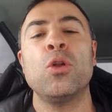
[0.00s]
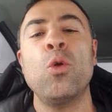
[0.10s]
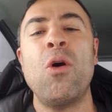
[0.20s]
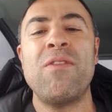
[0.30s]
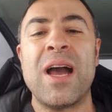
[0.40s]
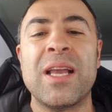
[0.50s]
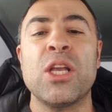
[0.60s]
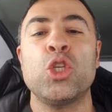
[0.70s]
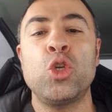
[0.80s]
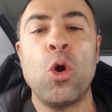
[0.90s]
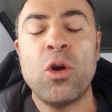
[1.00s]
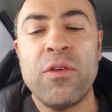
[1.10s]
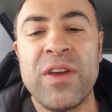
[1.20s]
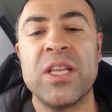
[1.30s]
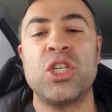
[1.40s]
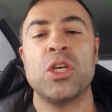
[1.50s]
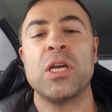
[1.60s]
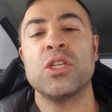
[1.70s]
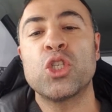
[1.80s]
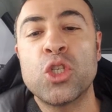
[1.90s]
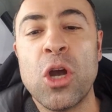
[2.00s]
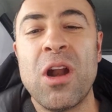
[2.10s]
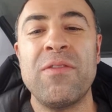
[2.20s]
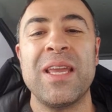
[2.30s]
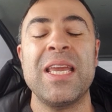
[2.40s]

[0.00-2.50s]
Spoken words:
Novak Djokovic serve